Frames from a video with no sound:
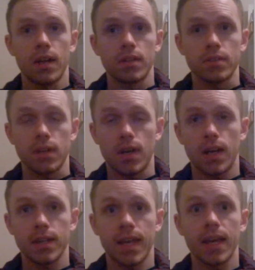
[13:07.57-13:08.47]
So
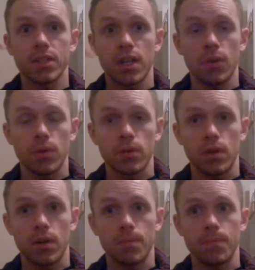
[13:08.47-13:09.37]
on occasion, I
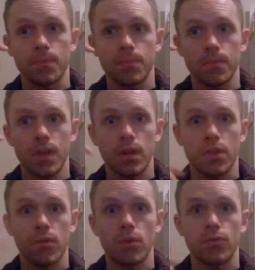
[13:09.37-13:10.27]
will get a
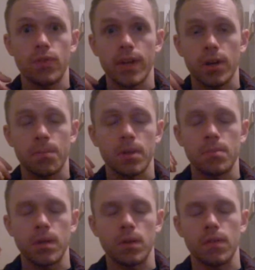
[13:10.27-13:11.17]
throat flare up in the
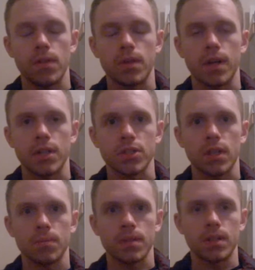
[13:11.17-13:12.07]
middle of the night or
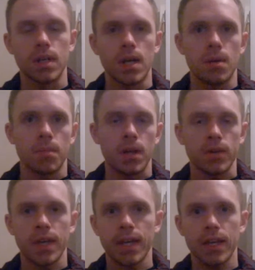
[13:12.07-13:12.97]
something, but I'll
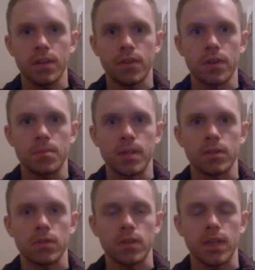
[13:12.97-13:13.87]
kick it in 30
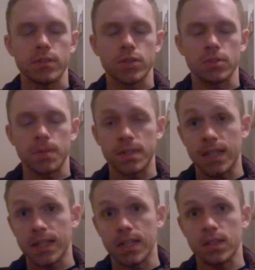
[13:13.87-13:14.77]
minutes or less just by
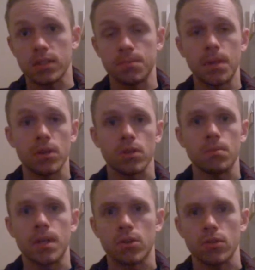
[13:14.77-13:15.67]
taking this miracle
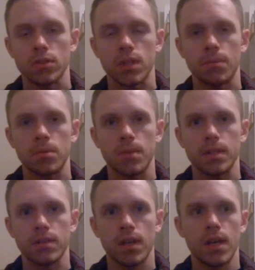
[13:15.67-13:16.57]
mineral supplement.